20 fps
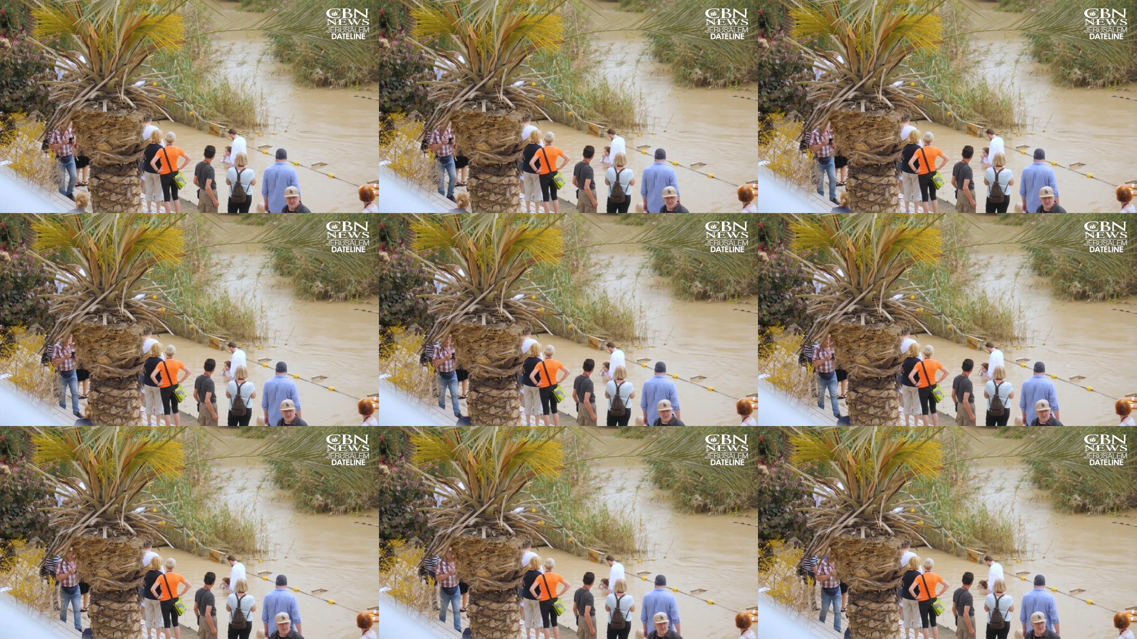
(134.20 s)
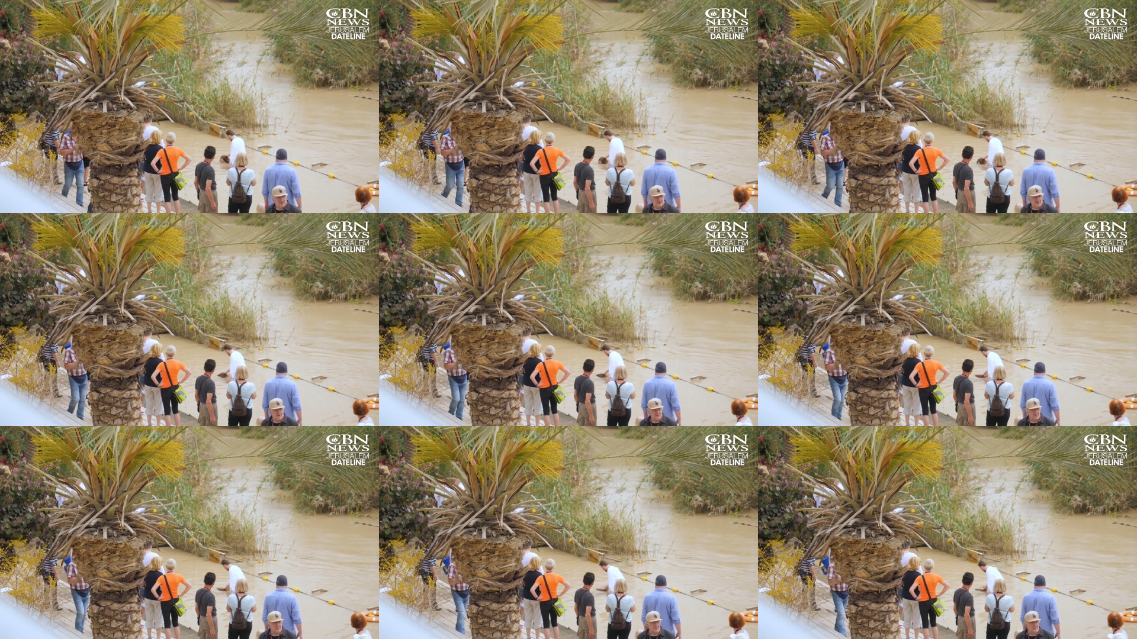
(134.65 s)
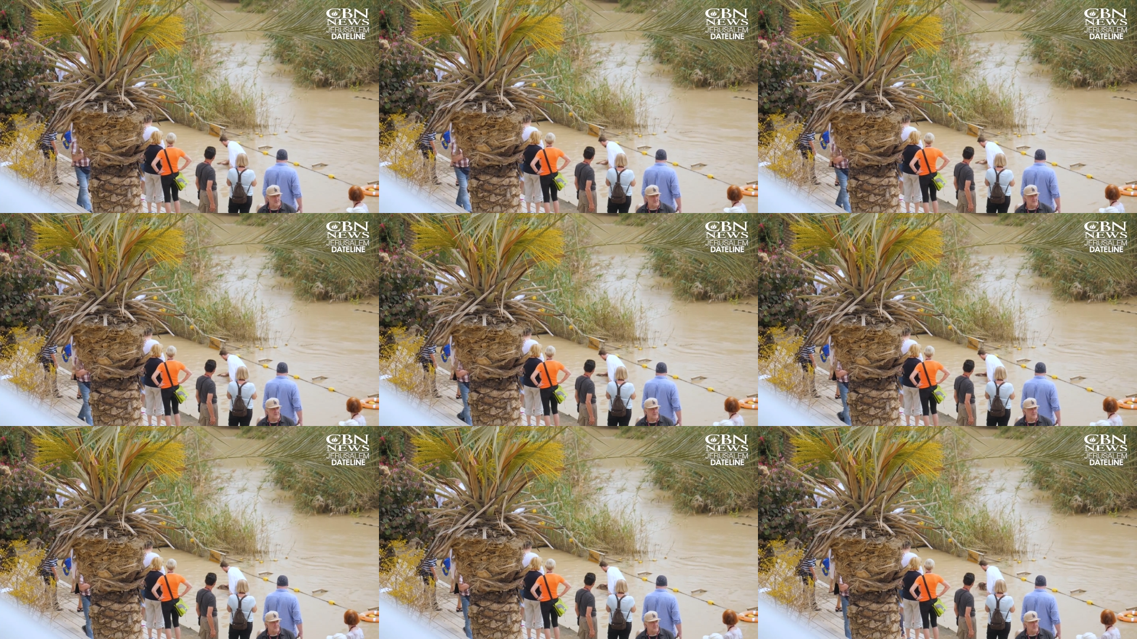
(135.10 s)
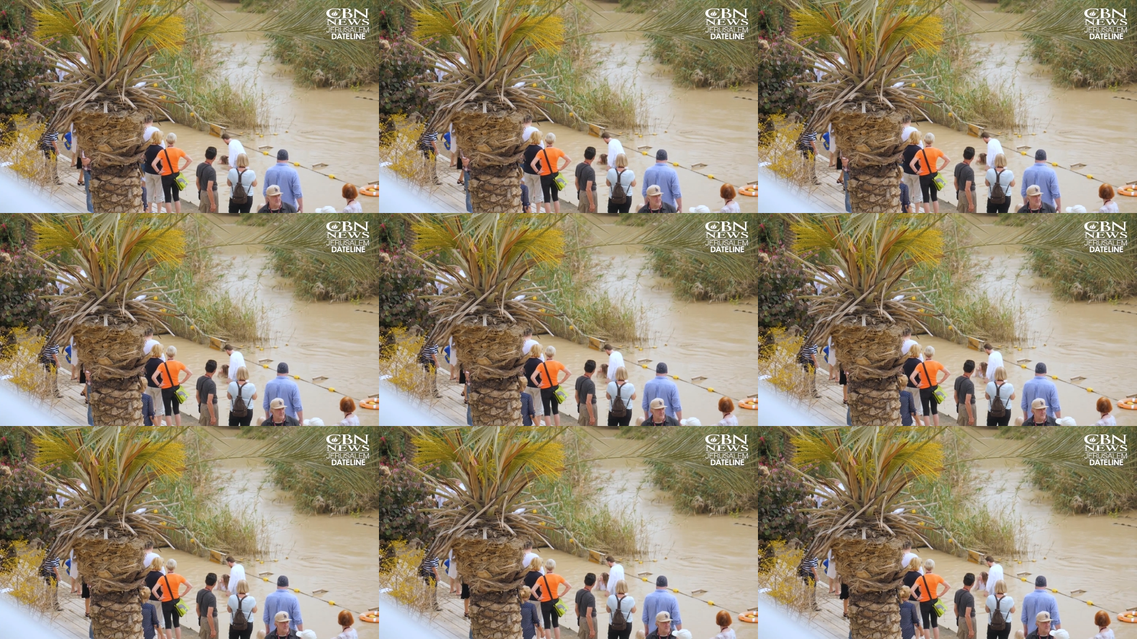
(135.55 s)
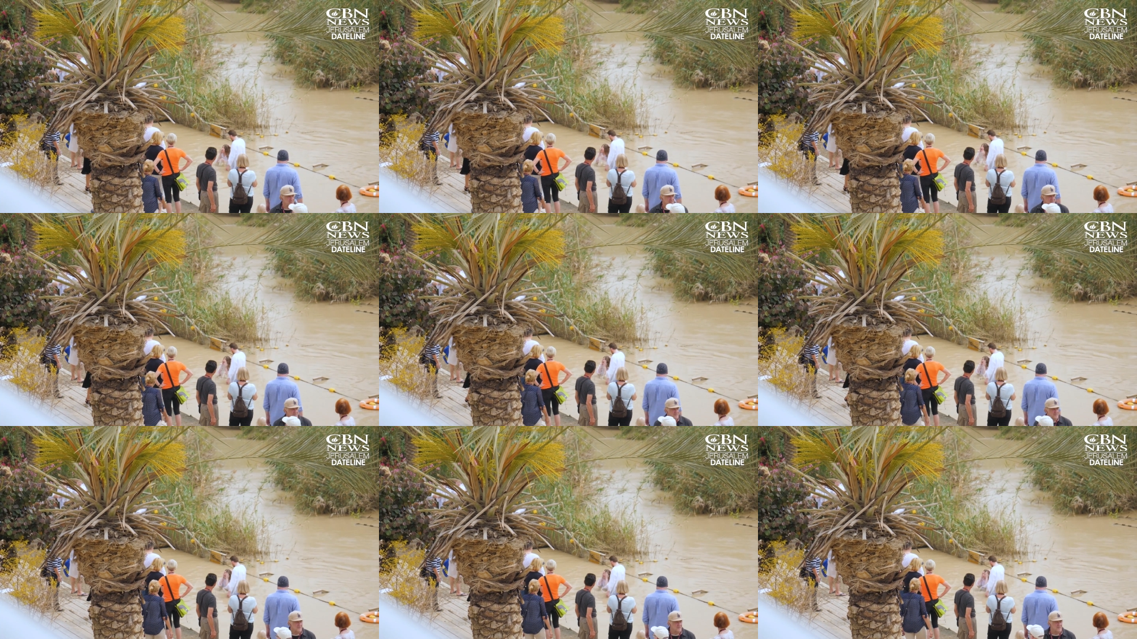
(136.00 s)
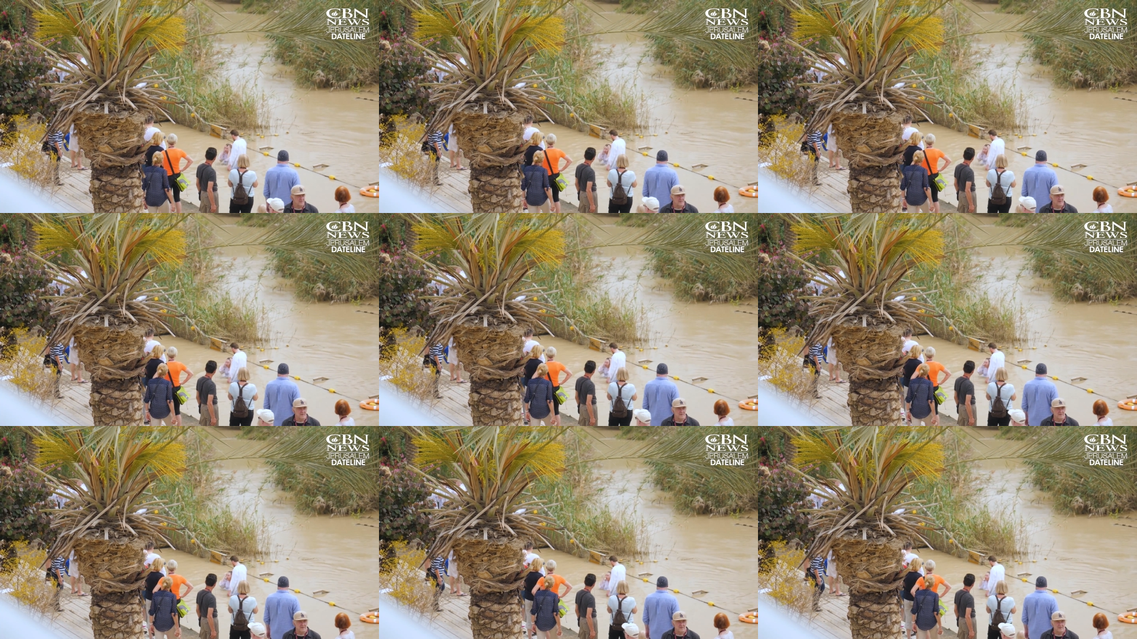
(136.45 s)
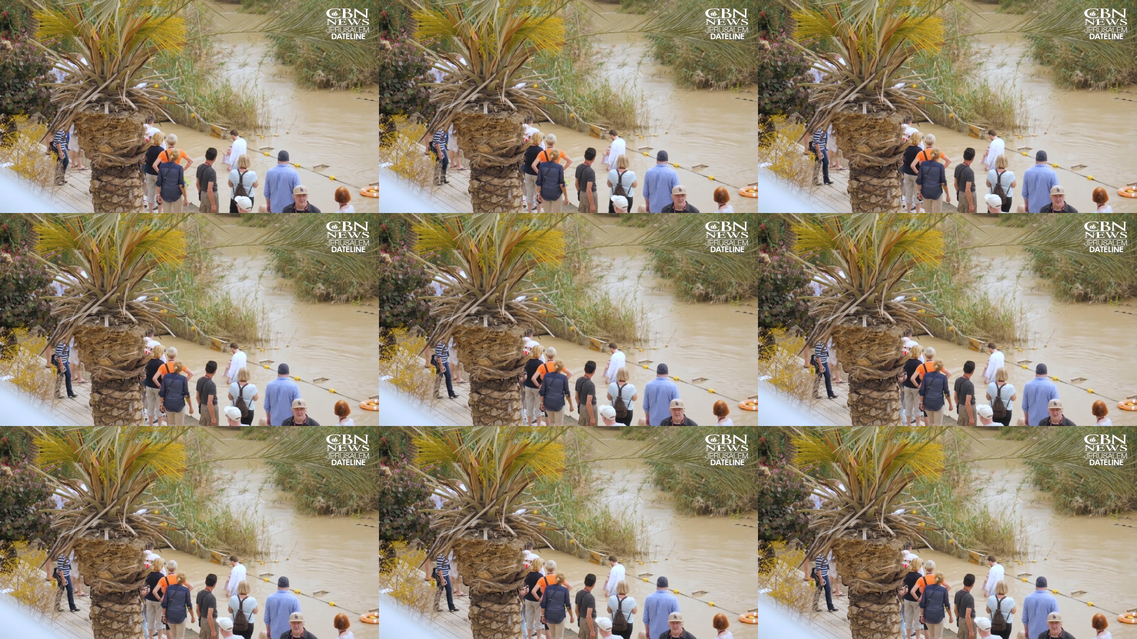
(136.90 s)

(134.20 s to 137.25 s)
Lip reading: No face is visible, so there are no lips to read.